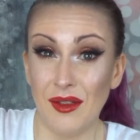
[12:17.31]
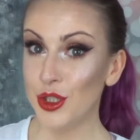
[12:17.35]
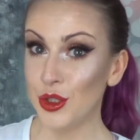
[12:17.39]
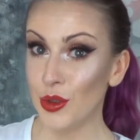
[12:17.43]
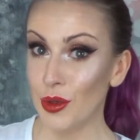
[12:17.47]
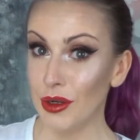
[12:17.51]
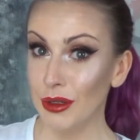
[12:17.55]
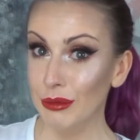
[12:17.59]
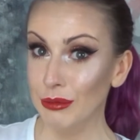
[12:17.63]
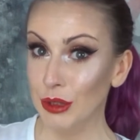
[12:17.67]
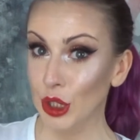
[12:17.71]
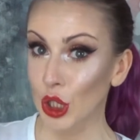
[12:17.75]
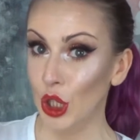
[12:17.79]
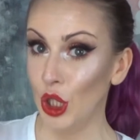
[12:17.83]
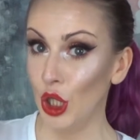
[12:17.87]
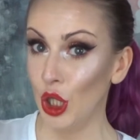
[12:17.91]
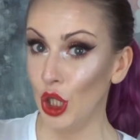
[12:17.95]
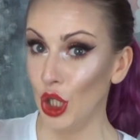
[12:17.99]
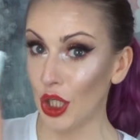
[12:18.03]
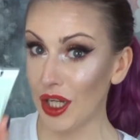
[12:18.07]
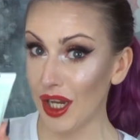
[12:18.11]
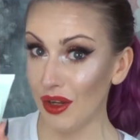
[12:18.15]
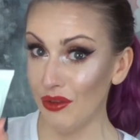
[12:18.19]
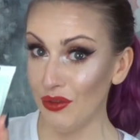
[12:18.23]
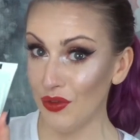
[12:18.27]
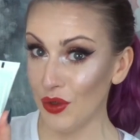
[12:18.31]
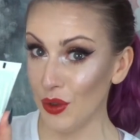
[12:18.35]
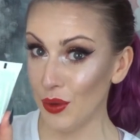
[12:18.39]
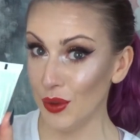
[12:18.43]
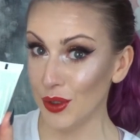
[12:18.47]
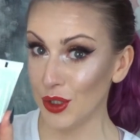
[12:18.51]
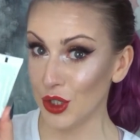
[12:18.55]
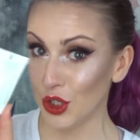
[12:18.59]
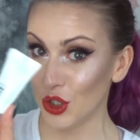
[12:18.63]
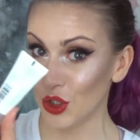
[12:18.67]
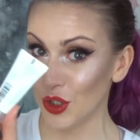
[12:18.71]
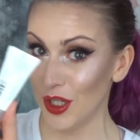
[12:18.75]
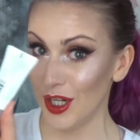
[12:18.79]
So I'm looking
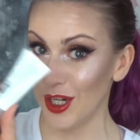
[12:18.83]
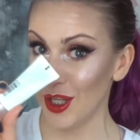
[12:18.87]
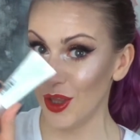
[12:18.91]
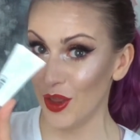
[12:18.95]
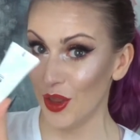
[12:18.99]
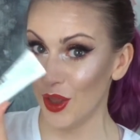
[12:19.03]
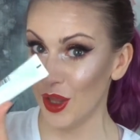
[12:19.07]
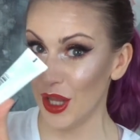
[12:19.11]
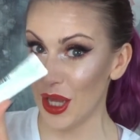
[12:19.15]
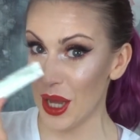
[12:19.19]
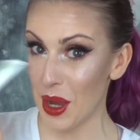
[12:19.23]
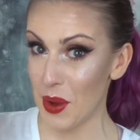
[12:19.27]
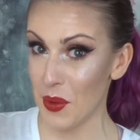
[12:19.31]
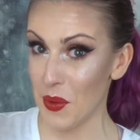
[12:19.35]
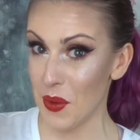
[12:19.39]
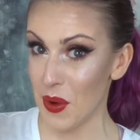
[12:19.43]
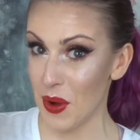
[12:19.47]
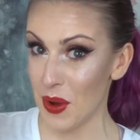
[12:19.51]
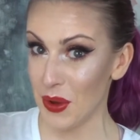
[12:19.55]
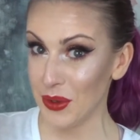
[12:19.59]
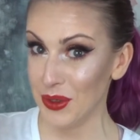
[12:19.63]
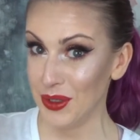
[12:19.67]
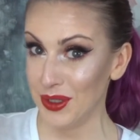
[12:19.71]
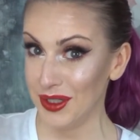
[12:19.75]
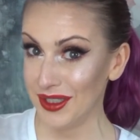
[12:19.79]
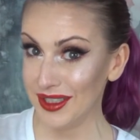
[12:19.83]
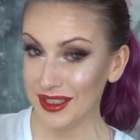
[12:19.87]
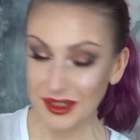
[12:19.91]
forward to trying that one.